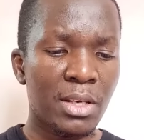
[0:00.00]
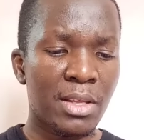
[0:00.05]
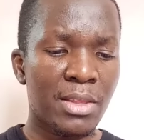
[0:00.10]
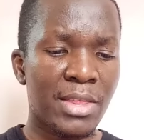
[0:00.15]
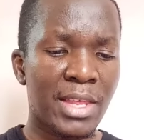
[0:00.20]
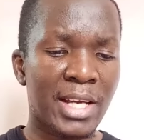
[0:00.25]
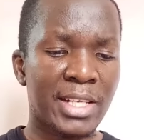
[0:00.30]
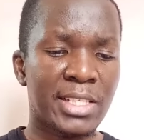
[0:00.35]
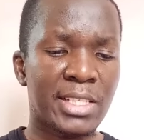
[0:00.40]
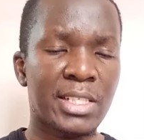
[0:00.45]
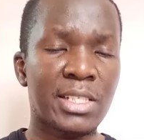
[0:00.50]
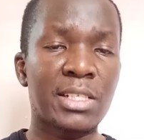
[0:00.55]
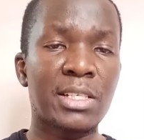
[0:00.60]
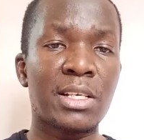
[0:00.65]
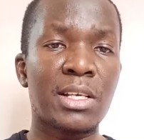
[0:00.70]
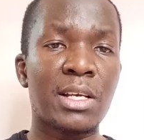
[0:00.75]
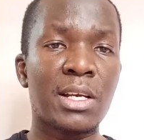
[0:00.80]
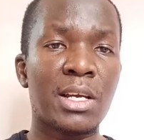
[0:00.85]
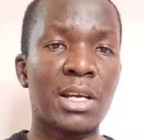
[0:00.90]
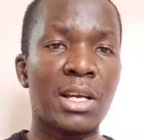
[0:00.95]
that
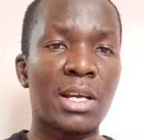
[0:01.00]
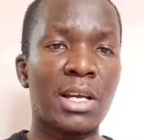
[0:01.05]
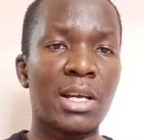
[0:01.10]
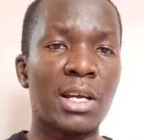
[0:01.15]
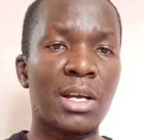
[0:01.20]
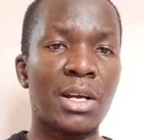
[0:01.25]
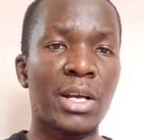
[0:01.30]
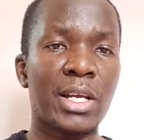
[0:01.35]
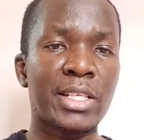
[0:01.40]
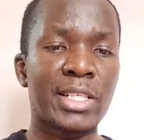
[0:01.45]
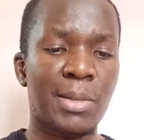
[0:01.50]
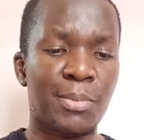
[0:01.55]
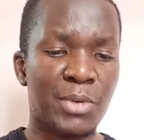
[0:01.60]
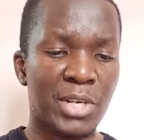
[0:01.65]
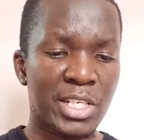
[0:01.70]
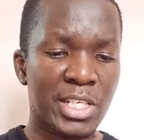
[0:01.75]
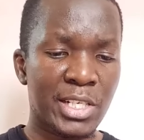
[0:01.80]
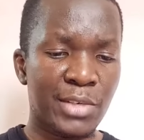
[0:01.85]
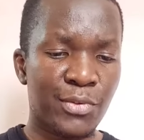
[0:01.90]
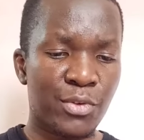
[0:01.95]

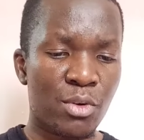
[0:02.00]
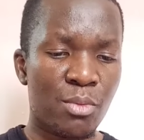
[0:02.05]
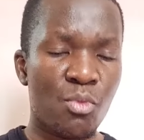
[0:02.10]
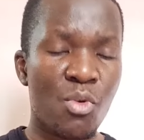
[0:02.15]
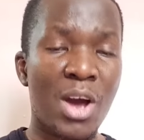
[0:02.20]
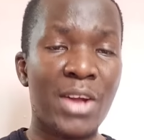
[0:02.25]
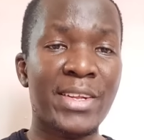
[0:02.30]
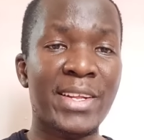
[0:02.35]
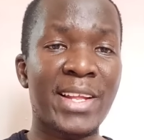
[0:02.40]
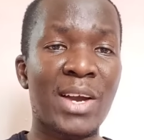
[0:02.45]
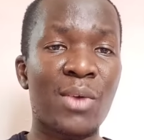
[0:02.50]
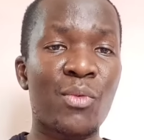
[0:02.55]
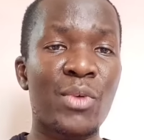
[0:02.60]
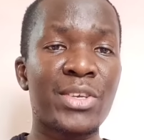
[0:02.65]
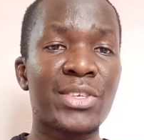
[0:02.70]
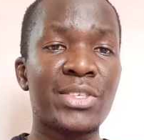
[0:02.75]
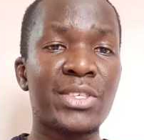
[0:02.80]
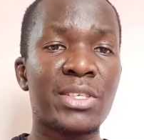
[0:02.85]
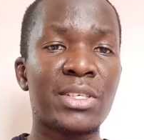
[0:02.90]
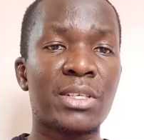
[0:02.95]
interpreting from one
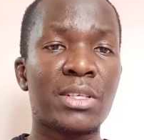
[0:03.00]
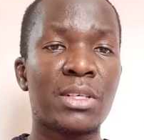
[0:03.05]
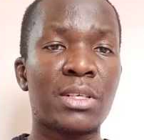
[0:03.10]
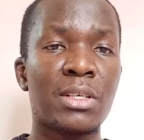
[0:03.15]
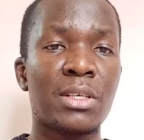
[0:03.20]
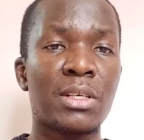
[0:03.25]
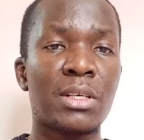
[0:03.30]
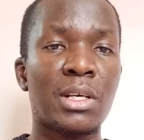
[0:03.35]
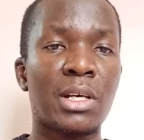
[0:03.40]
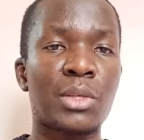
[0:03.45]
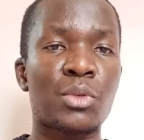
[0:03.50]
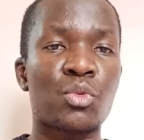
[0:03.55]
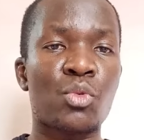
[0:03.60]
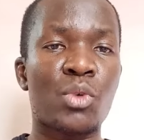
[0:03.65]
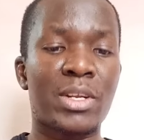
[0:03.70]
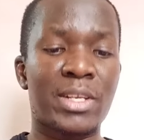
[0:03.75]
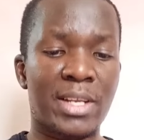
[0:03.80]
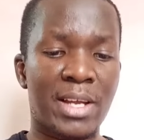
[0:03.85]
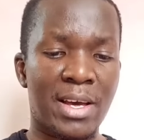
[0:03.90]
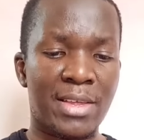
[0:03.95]
language to
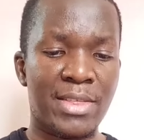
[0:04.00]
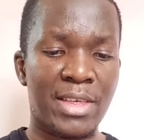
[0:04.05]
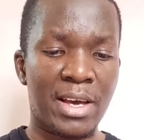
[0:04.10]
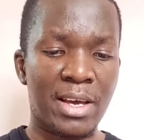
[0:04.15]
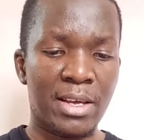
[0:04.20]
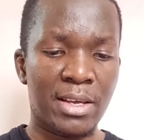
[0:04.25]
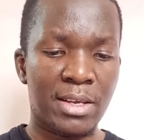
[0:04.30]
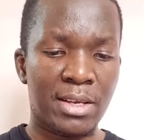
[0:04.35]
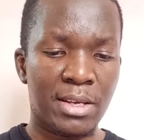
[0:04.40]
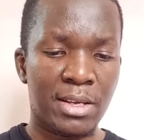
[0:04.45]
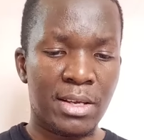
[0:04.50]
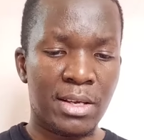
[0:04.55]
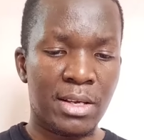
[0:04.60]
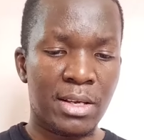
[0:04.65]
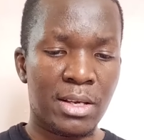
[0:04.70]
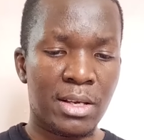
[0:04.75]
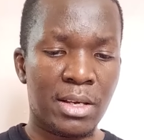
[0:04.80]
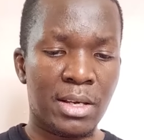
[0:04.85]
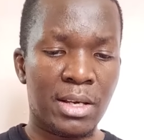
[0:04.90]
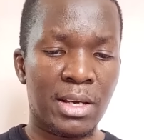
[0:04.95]
another
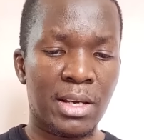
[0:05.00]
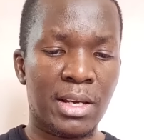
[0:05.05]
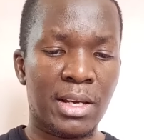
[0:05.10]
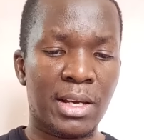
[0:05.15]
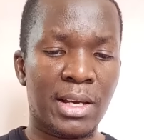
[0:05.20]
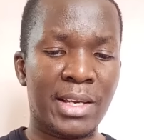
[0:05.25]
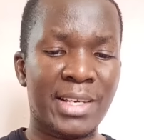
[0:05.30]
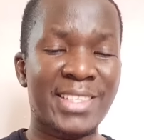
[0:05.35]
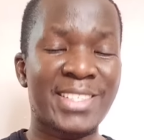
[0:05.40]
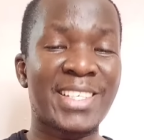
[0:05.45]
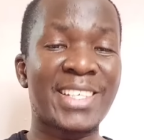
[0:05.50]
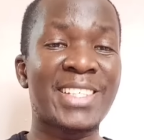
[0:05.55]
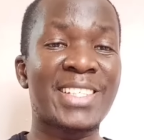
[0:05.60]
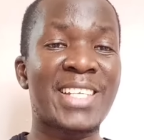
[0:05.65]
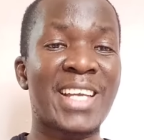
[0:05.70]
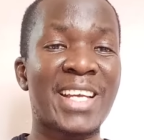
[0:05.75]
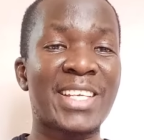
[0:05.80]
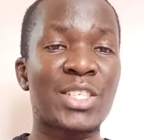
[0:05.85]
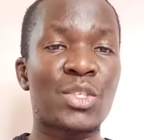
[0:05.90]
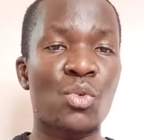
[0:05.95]
is
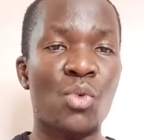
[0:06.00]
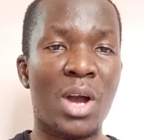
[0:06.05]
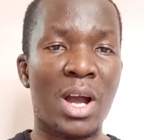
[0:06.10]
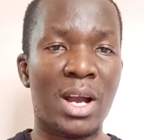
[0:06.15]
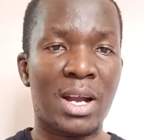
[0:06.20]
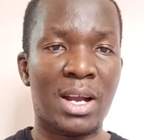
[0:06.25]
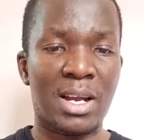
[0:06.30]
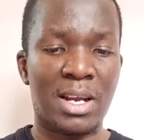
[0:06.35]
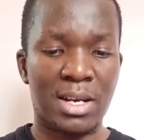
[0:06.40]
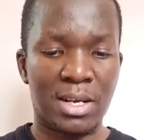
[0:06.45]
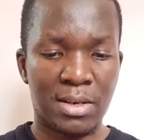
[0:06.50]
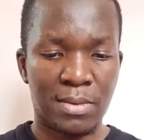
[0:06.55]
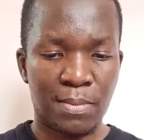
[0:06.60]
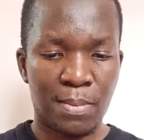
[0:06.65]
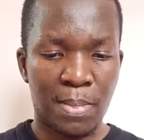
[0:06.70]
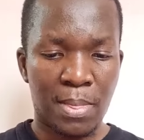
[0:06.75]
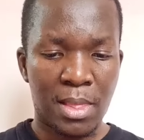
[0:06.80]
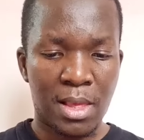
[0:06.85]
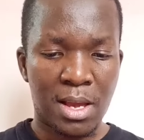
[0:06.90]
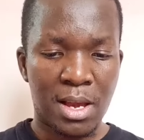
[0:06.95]
intense work,
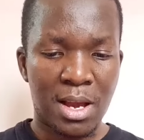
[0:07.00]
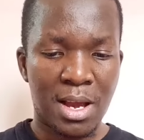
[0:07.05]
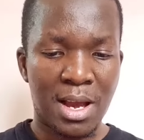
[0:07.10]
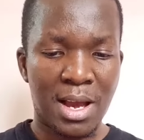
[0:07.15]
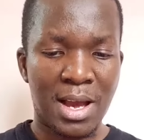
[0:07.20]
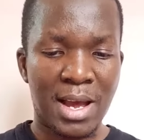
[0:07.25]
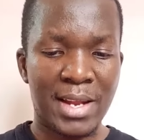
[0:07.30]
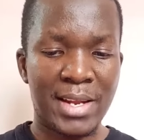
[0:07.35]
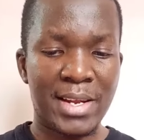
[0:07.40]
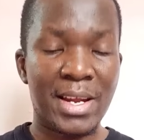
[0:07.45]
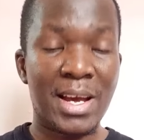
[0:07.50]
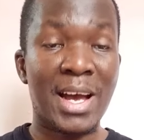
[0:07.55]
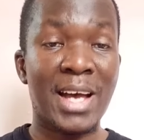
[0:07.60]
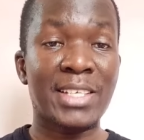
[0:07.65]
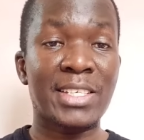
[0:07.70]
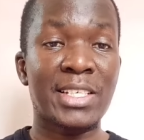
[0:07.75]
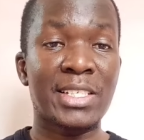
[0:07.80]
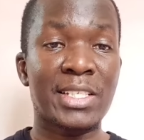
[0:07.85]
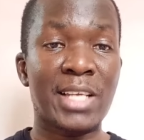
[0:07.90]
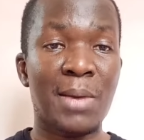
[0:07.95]
and
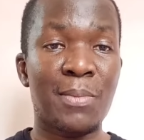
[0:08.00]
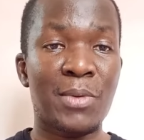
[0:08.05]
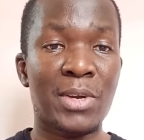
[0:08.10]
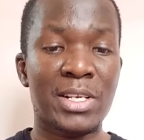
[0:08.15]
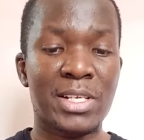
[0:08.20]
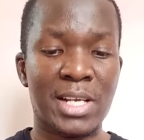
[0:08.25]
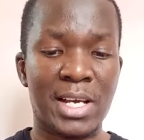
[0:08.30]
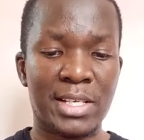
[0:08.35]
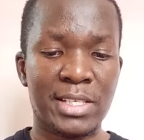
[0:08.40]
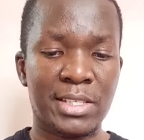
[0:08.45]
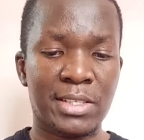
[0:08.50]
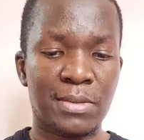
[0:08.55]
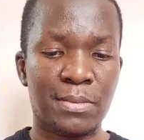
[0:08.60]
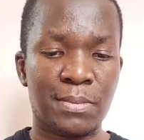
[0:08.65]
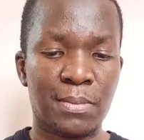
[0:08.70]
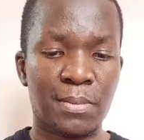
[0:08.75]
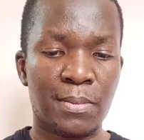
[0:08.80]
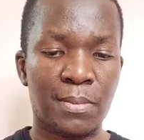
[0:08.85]
as interpreters